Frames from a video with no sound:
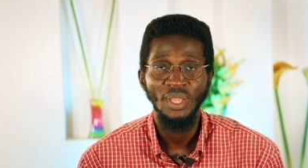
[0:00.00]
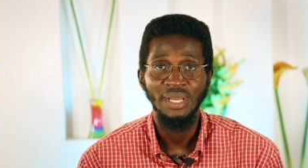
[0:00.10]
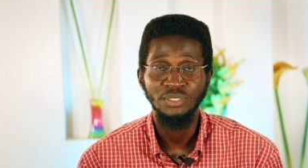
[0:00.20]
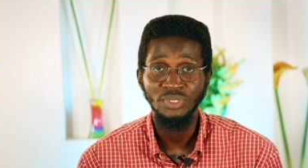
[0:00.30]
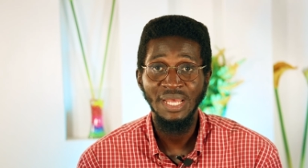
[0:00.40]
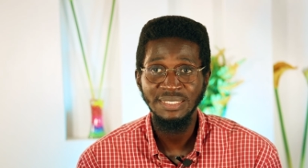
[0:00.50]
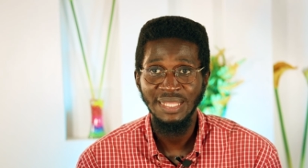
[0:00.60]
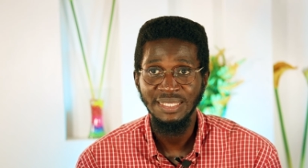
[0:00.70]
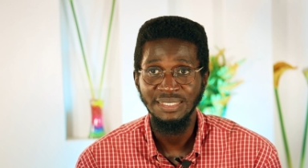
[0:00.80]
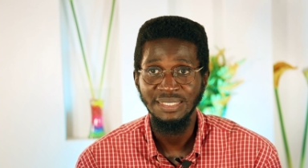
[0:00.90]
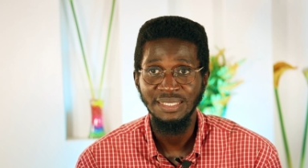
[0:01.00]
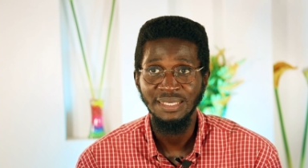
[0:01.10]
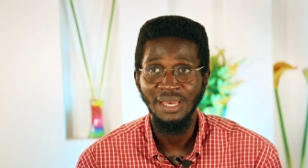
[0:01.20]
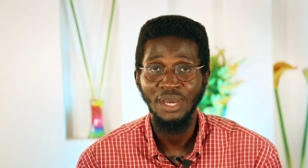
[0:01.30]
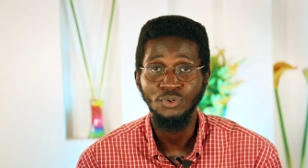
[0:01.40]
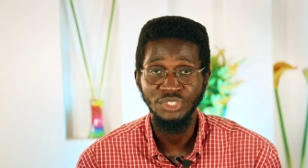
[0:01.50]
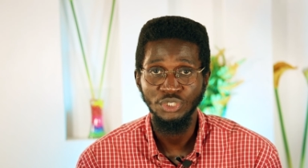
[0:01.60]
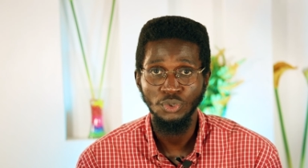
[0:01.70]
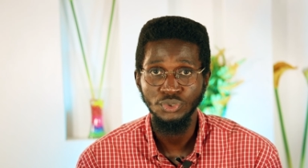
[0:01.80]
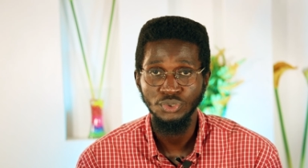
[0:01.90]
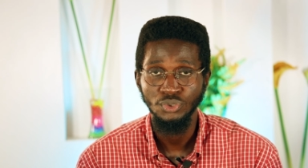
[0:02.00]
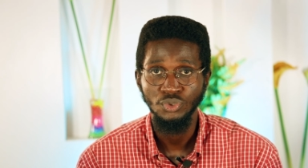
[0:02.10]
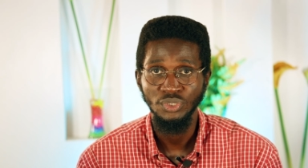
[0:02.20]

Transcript: Uh, so that's like the uh, results.